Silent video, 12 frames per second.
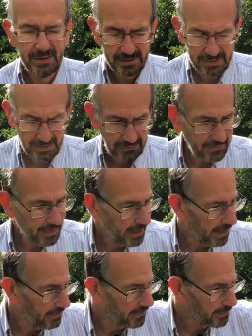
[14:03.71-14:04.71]
So they'll
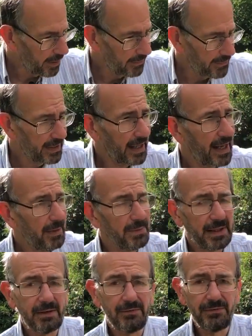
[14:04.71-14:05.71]
fly out from over there,
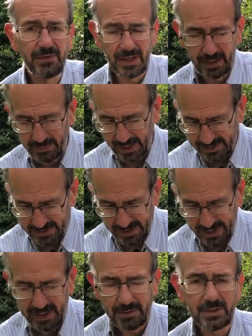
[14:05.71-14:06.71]
but they'll fly back to
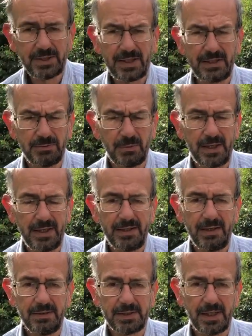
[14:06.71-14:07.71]
here, where they
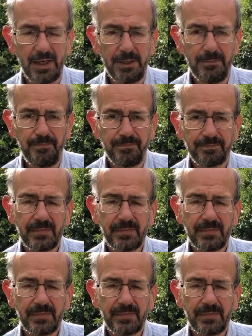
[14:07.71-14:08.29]
know as home.